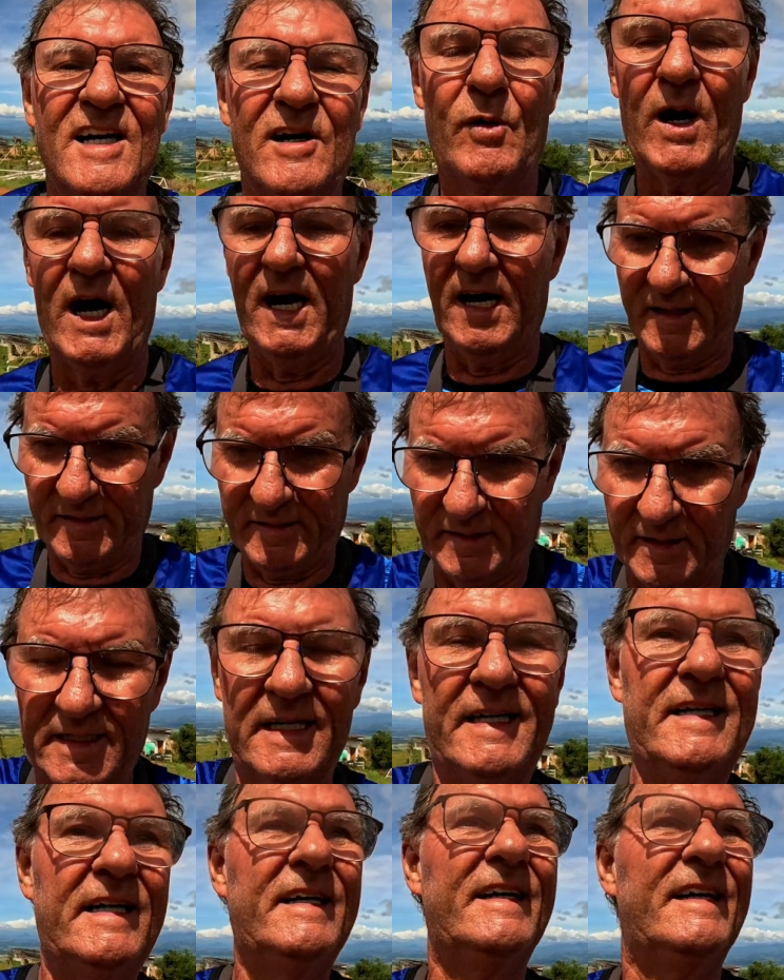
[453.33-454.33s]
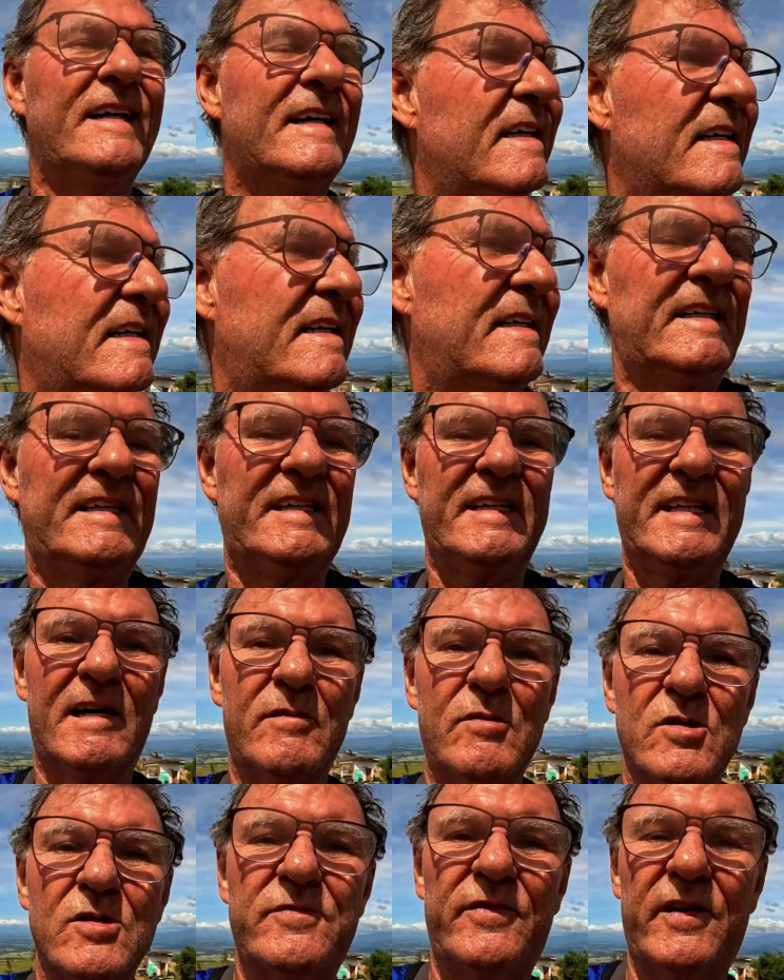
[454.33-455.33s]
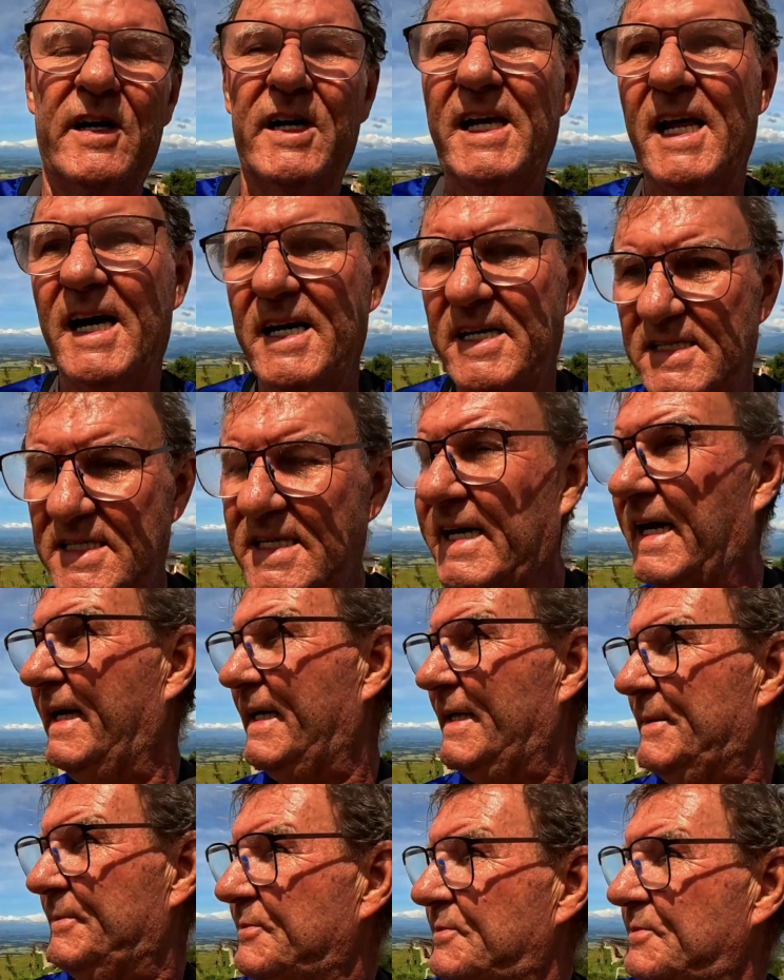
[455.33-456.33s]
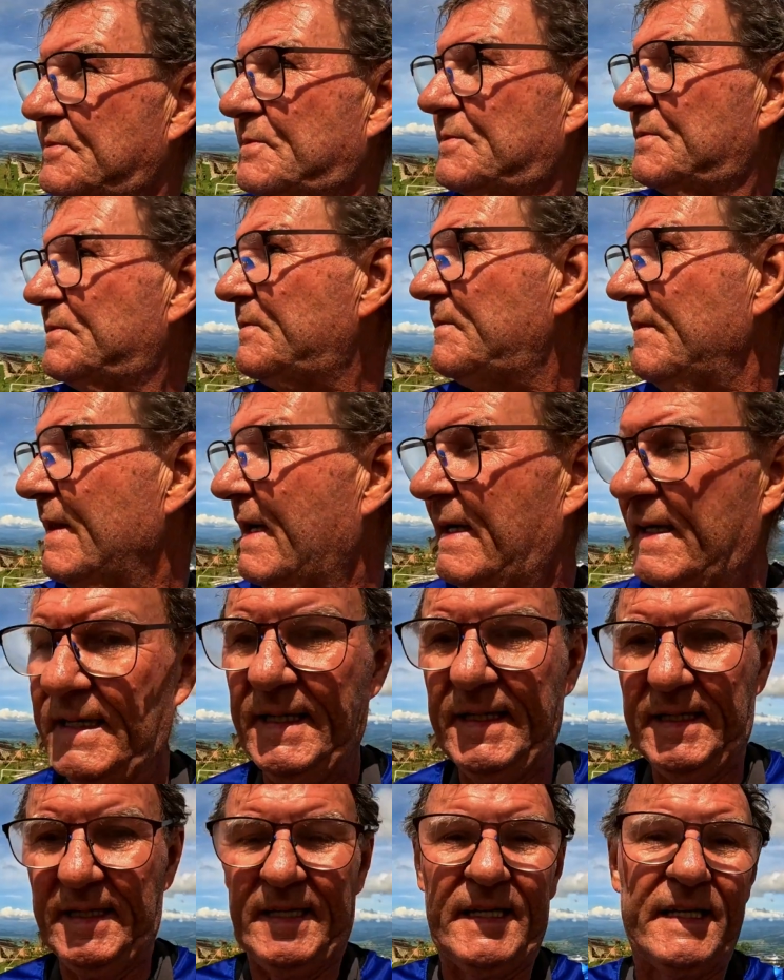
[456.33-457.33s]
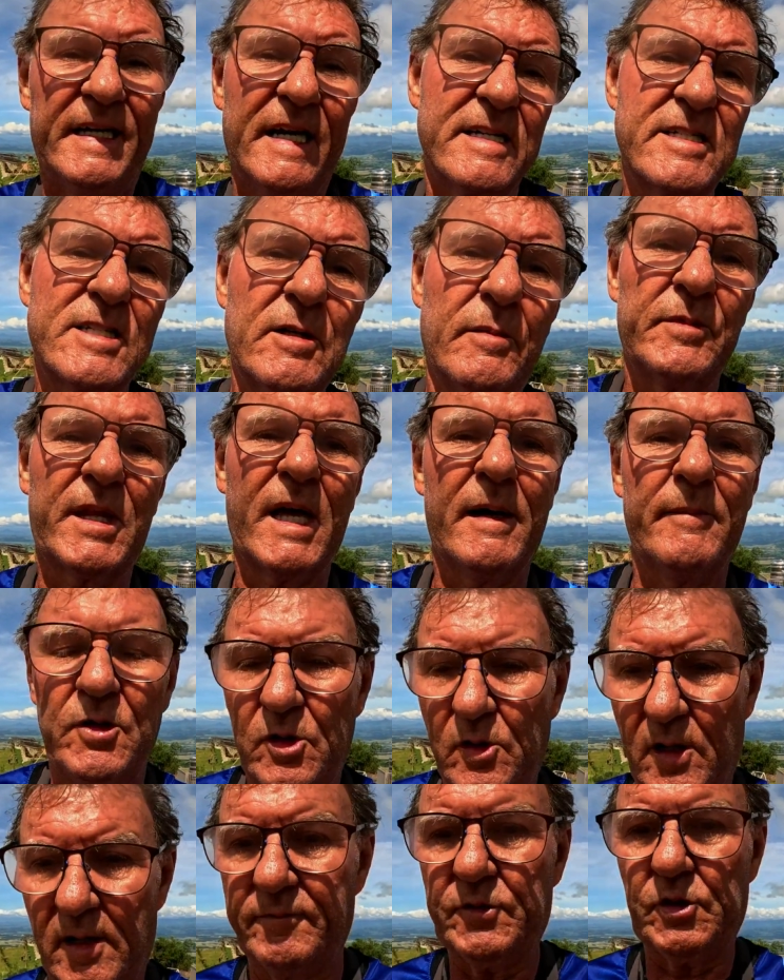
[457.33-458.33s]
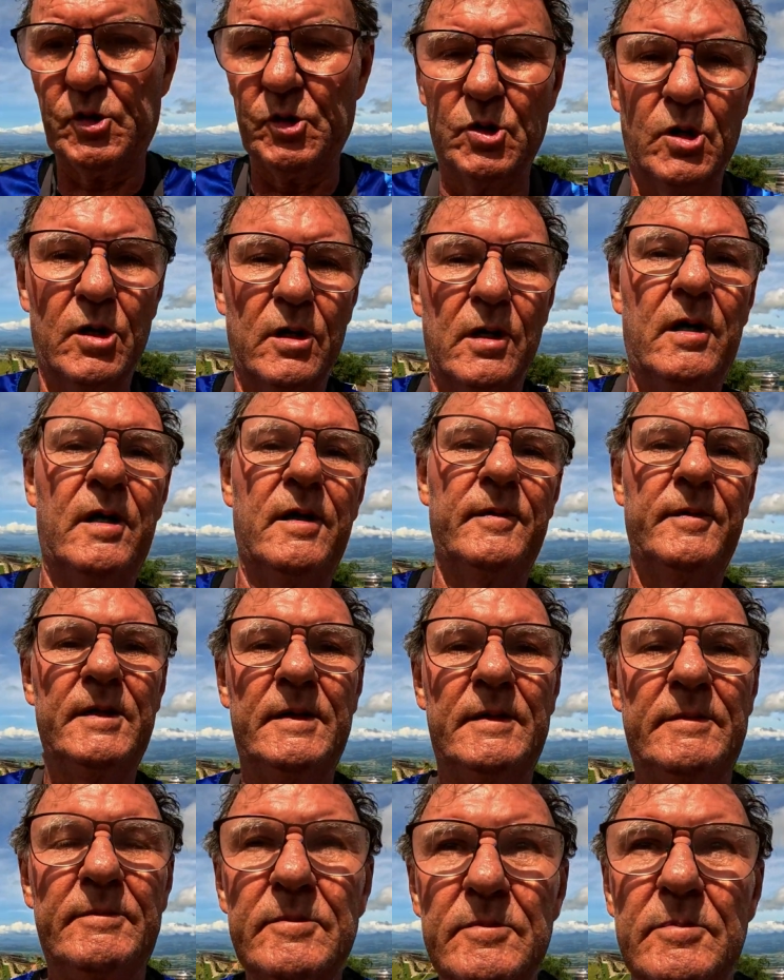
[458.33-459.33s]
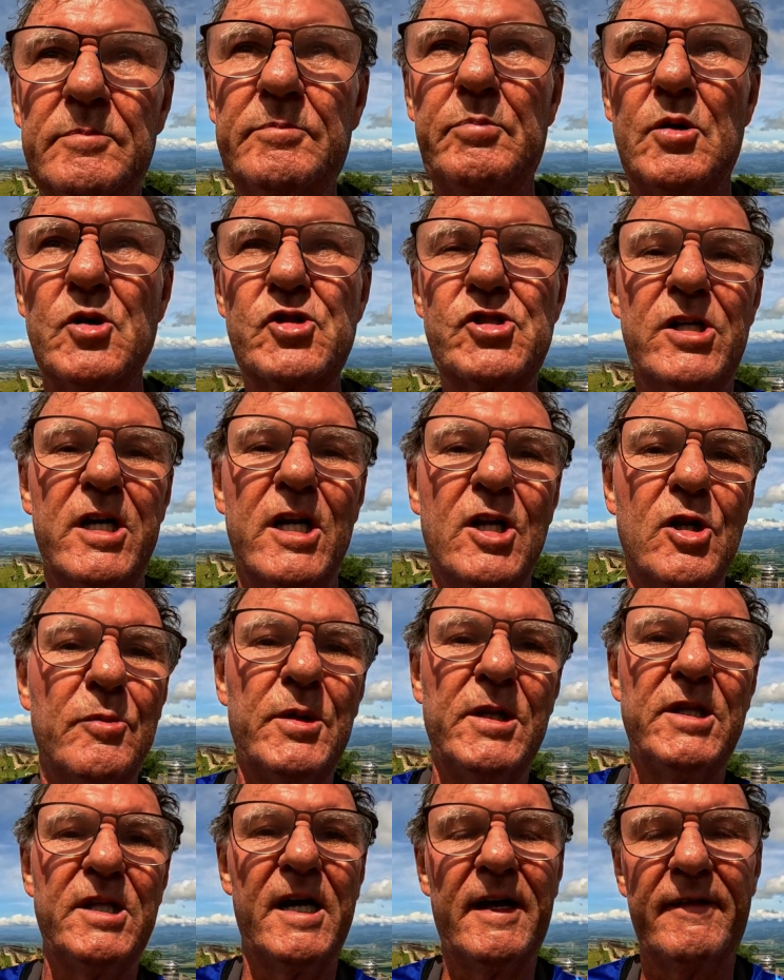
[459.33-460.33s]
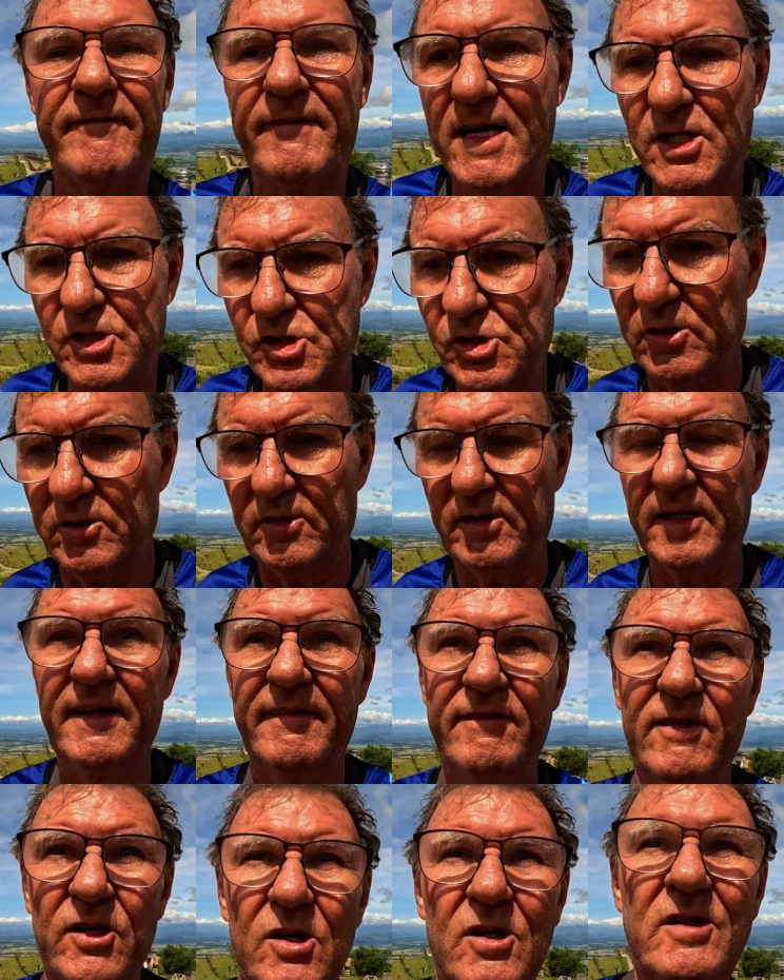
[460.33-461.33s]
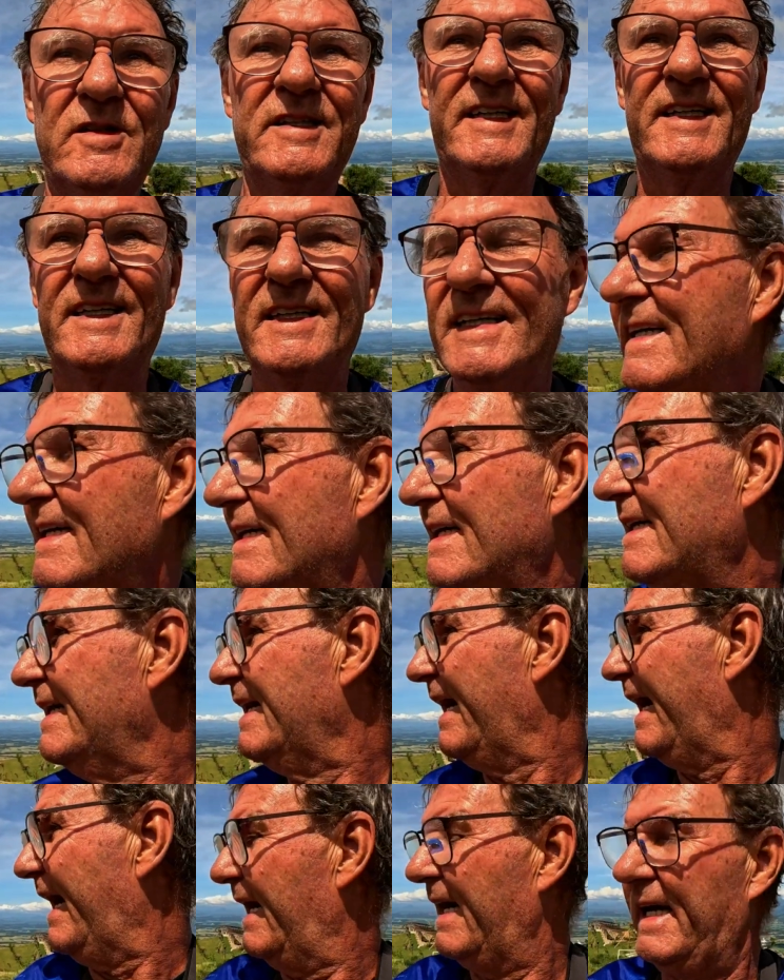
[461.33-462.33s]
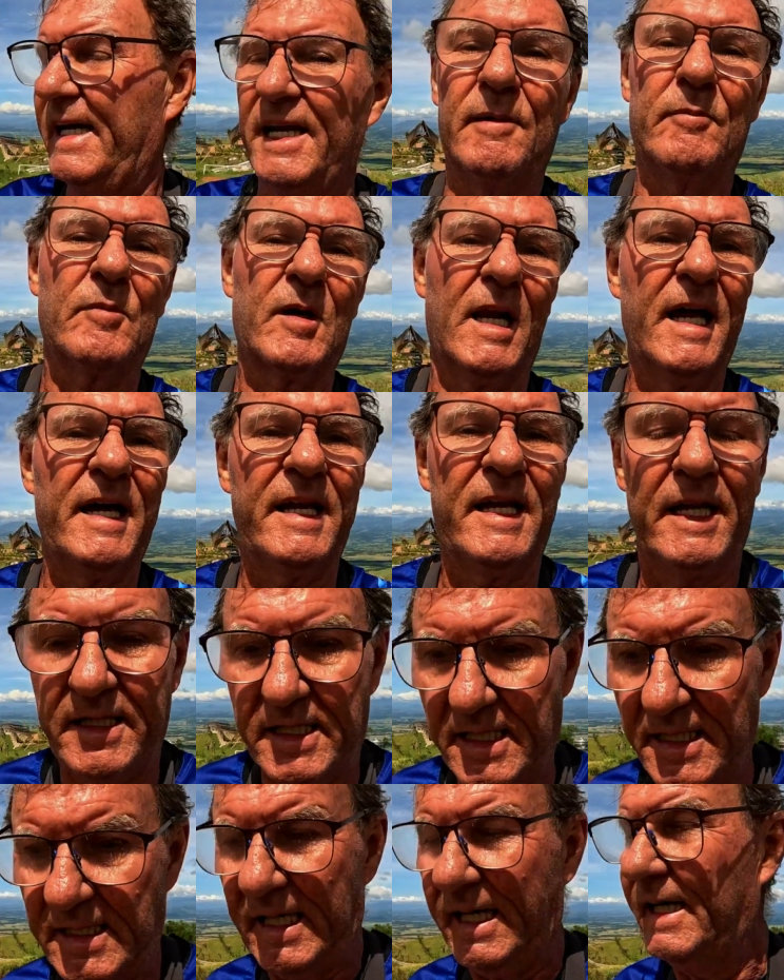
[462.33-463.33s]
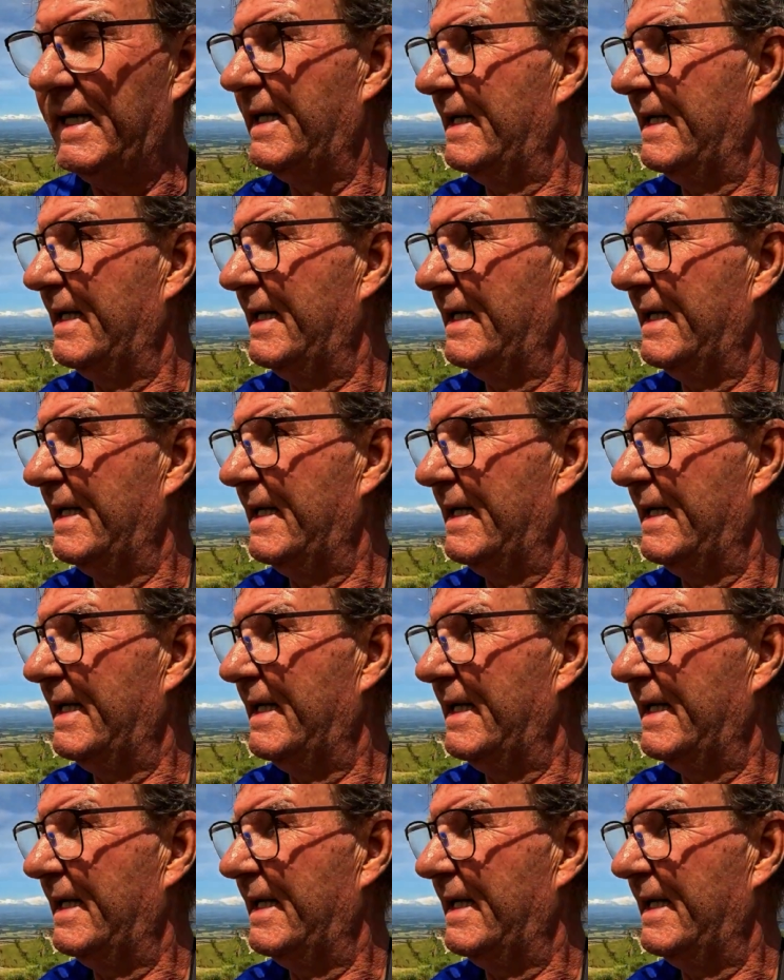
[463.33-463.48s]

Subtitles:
Wow, that was very nice. Yeah, sometimes you have to push a little bit the adventure, you never know. And I'm glad I did.